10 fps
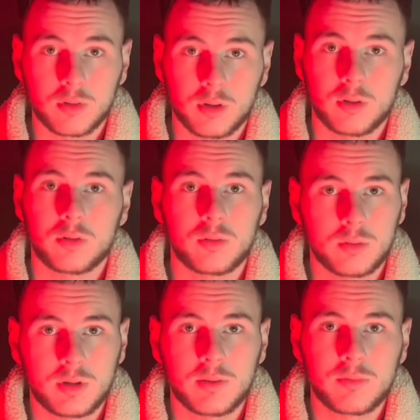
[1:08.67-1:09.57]
So,
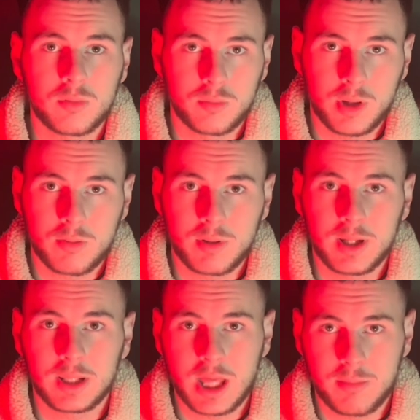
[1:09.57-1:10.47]
to attempt to
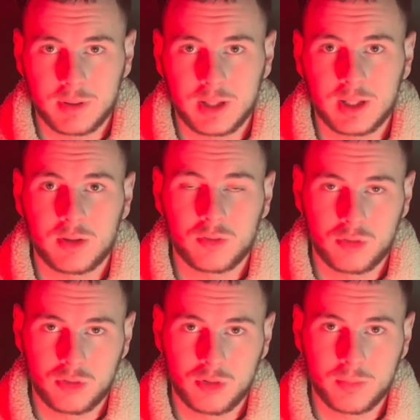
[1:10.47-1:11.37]
recreate
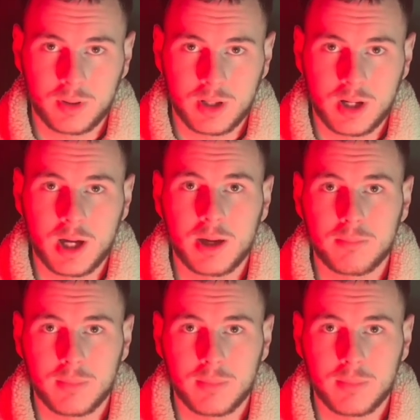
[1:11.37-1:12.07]
Lamborghini's new supercar,